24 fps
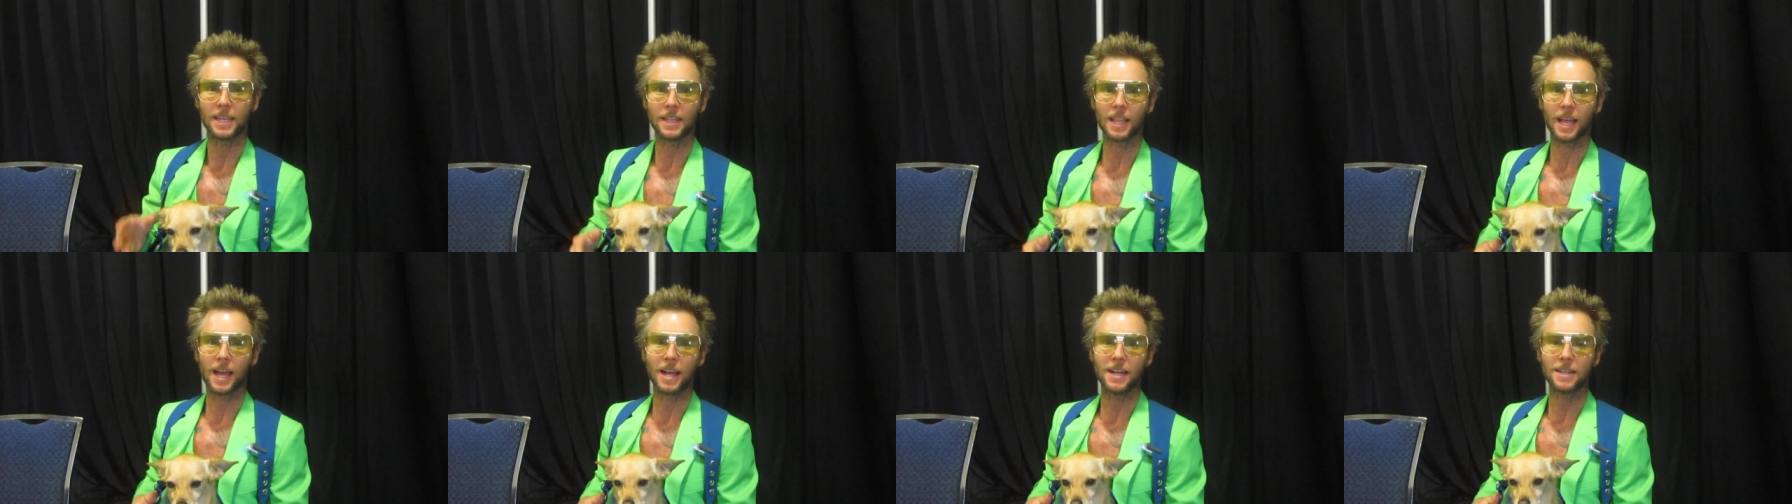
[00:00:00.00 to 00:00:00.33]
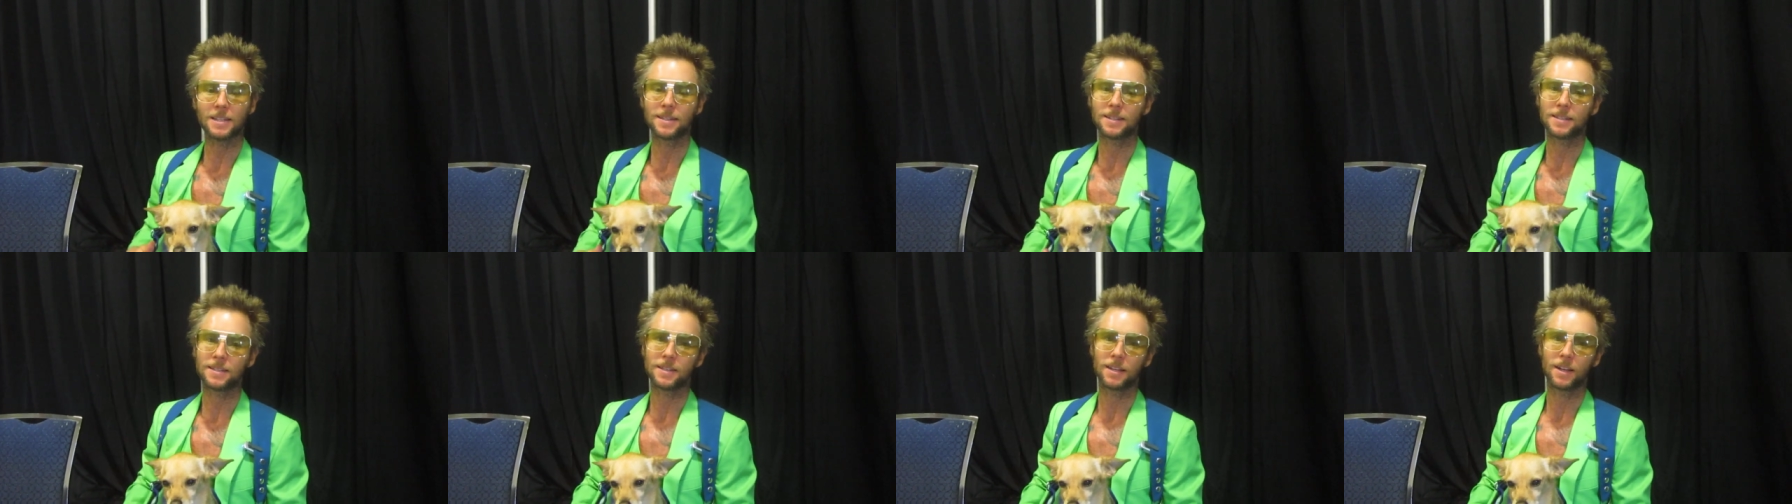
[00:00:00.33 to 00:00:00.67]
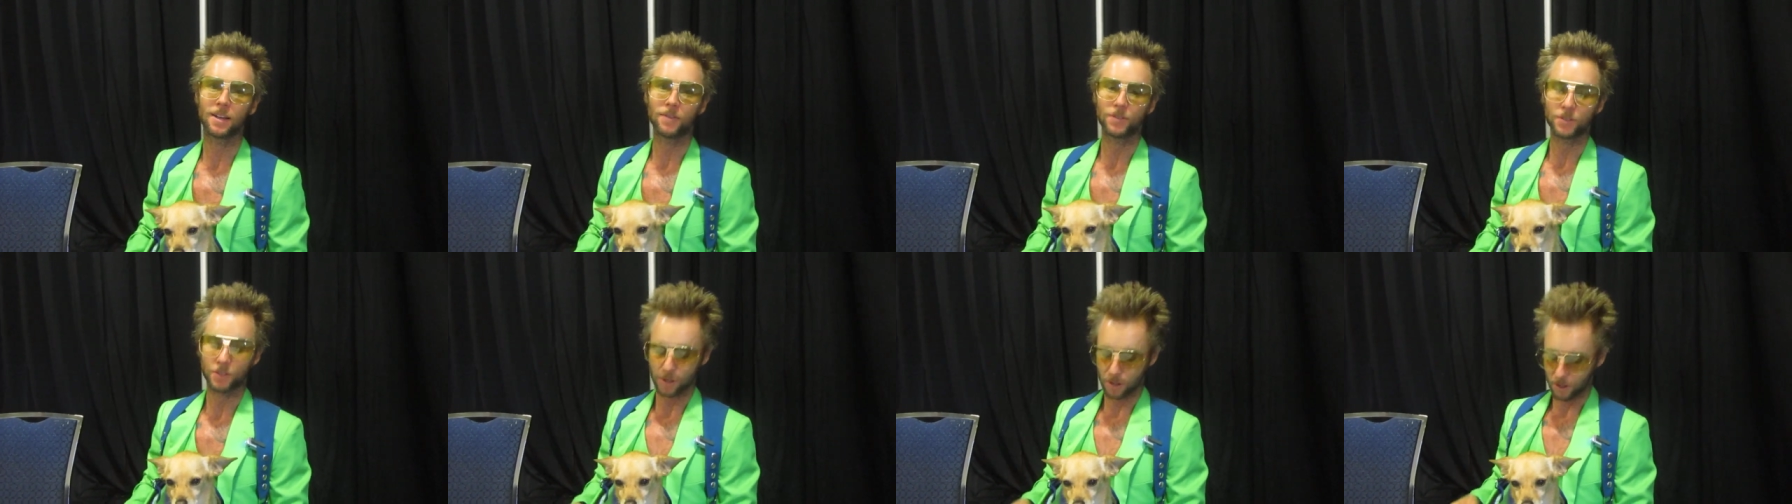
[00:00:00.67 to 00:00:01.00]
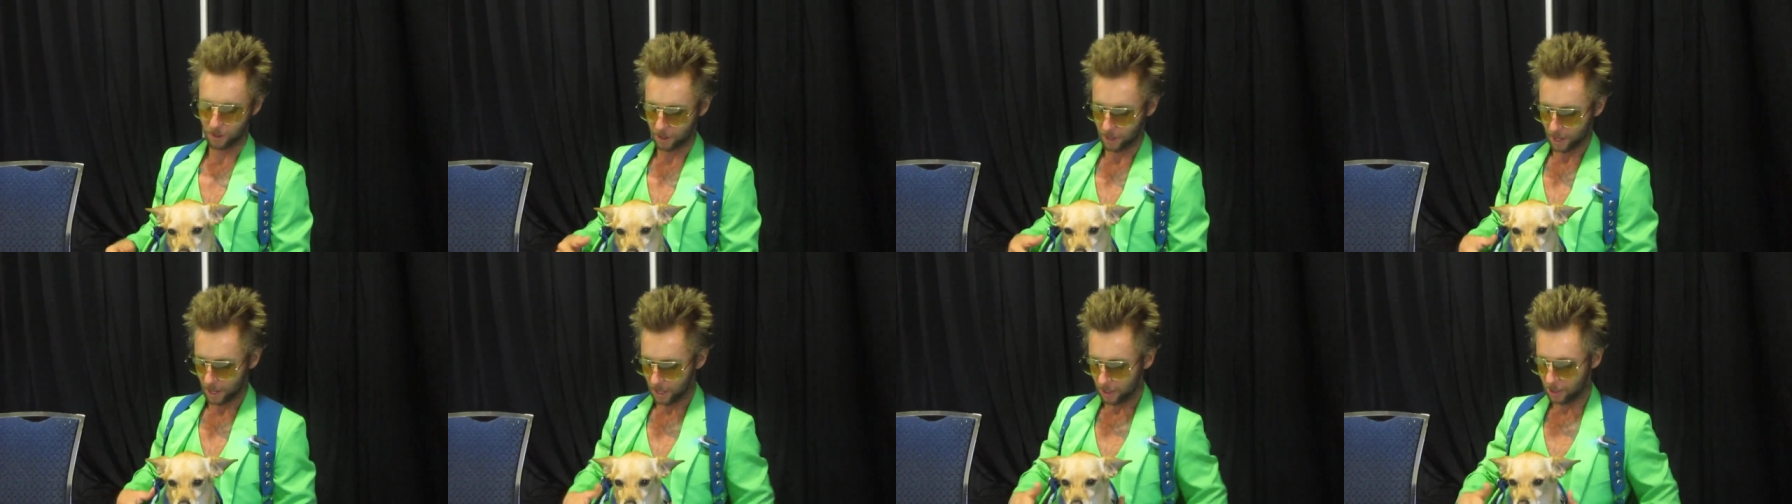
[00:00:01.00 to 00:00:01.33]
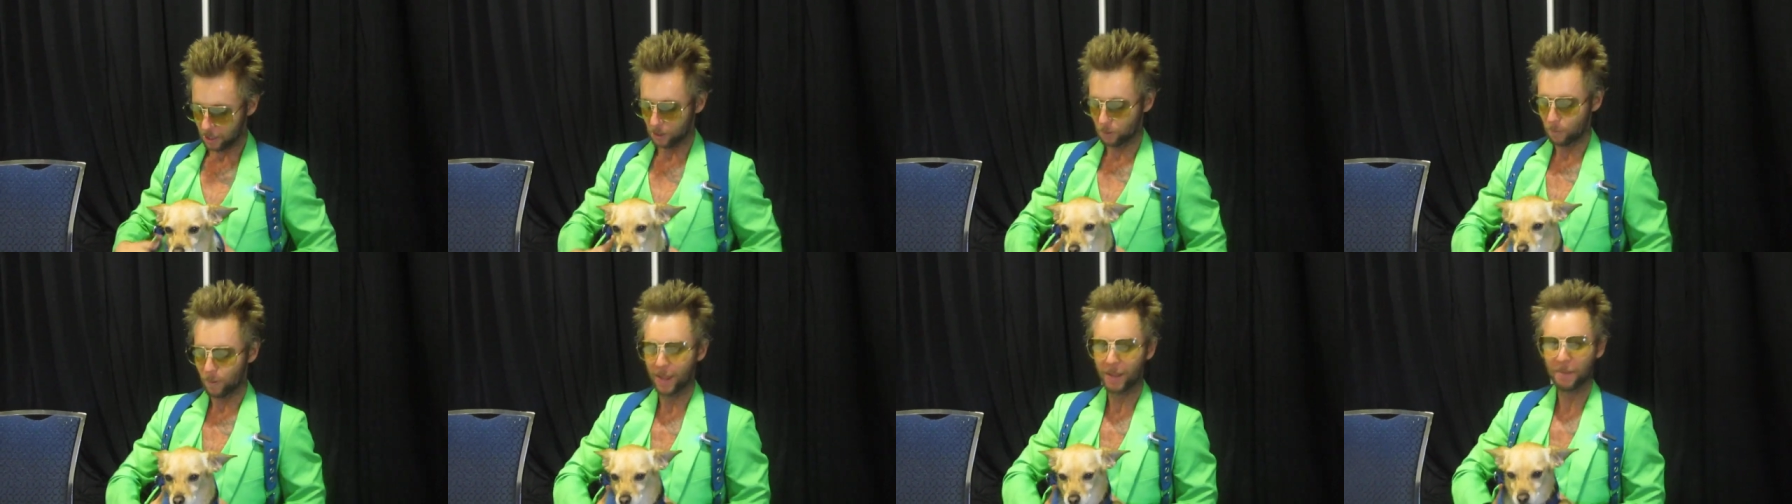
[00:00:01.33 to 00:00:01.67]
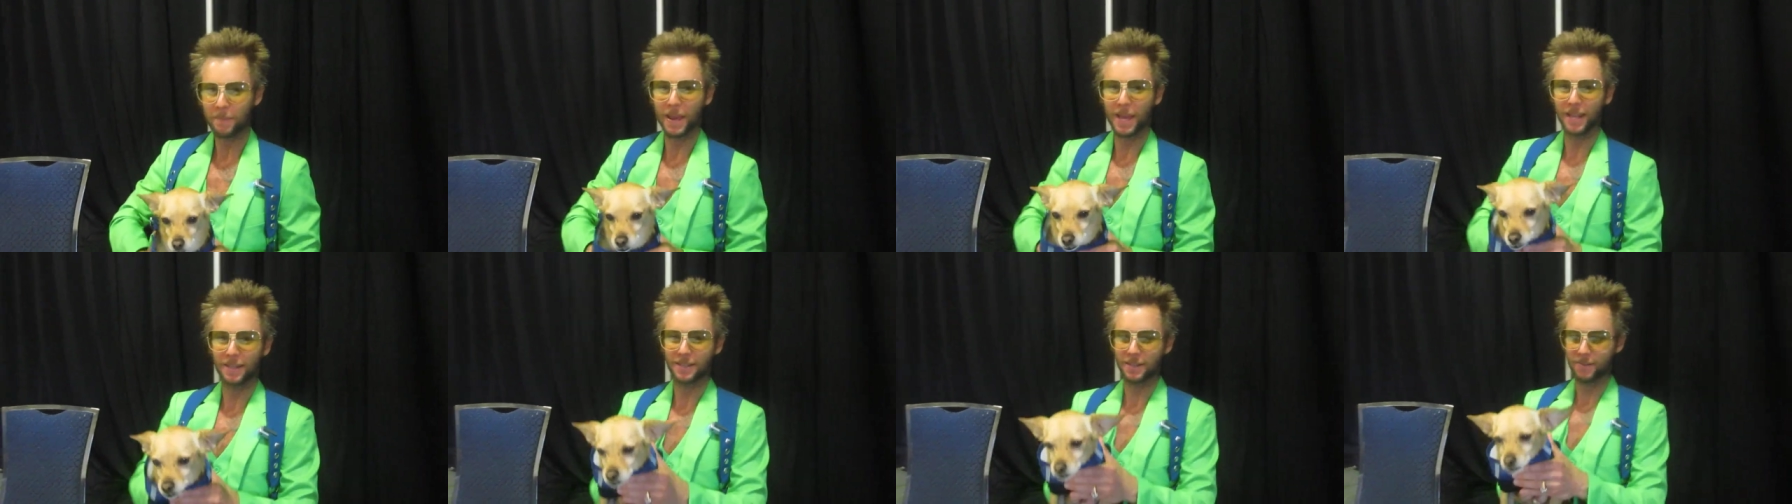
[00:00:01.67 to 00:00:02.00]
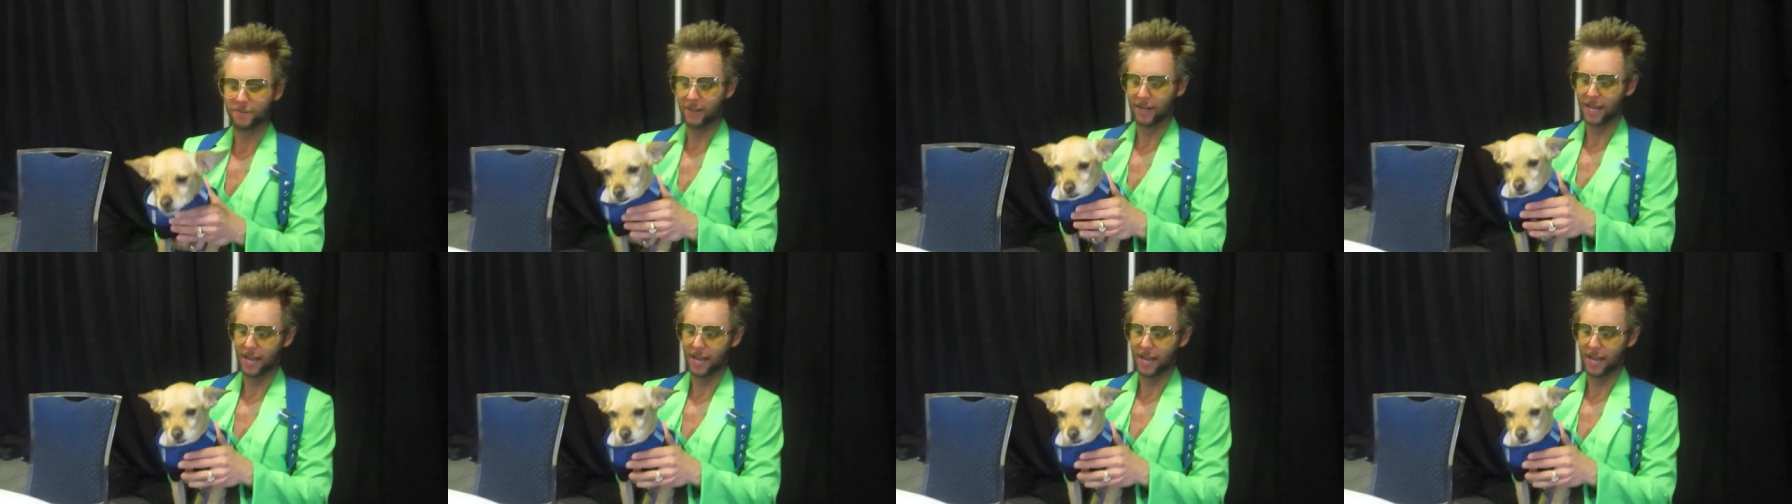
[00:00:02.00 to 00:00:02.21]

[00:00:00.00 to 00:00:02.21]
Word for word: aligns itself. So look, Wingman's even